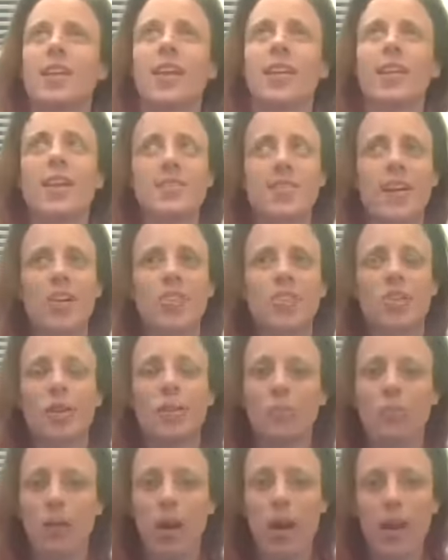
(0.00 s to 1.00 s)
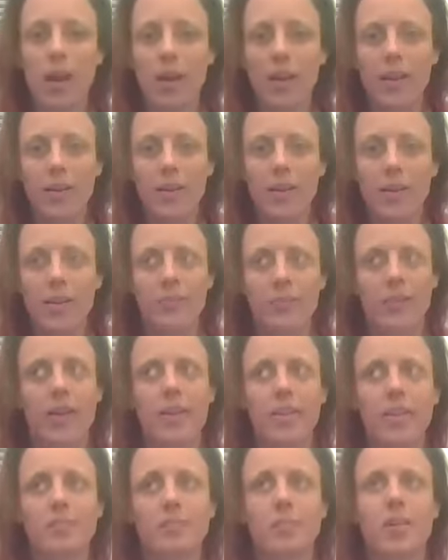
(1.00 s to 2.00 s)
Like, that's actually pride,
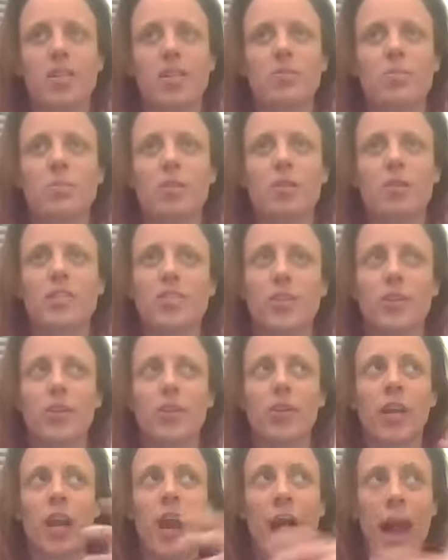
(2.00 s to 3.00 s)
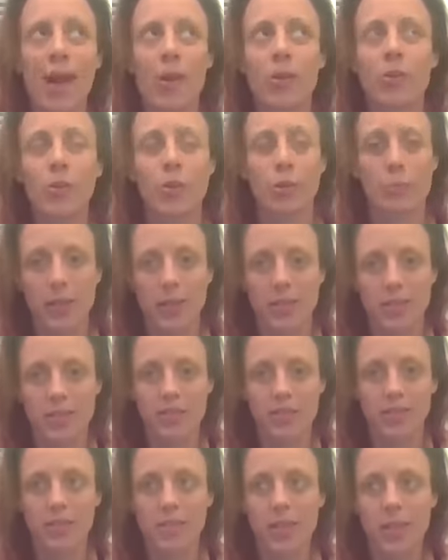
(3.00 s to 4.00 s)
right? Because we're asserting our own
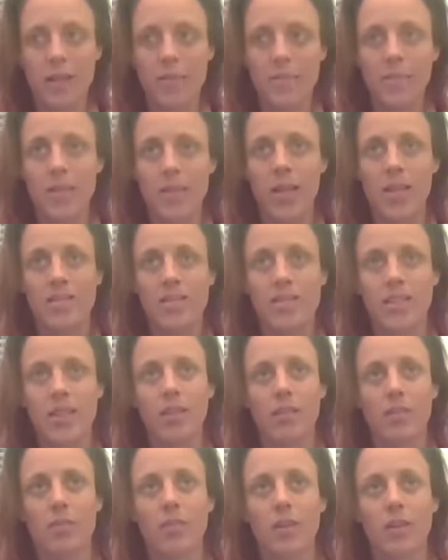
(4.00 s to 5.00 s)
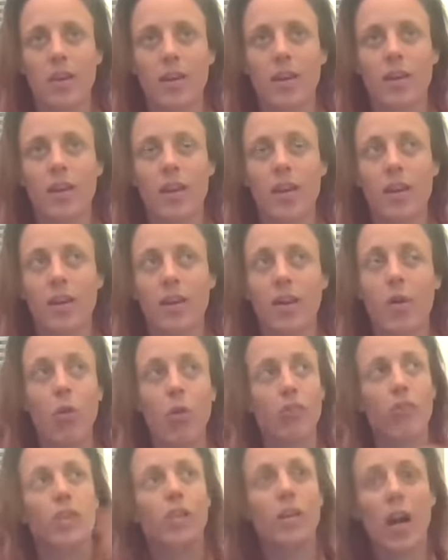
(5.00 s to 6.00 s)
opinion instead of and
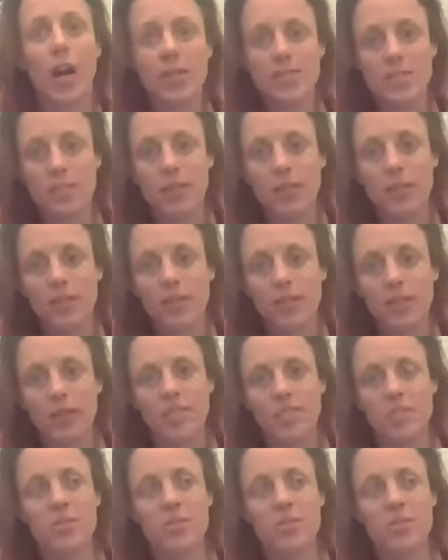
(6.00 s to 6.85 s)
over God's opinion, right?